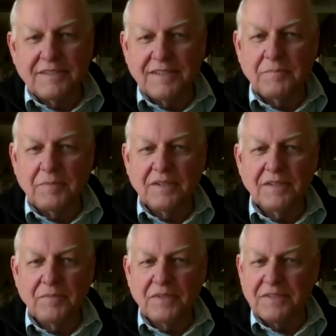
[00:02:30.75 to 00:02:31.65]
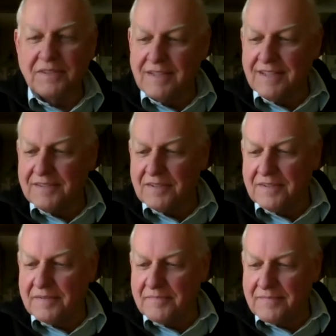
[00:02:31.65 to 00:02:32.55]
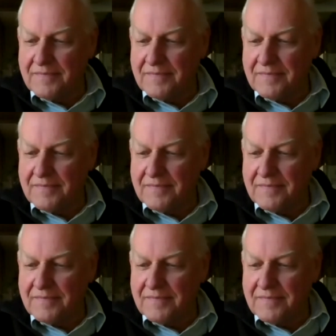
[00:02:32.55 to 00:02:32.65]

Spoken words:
he'd be a good person to answer them.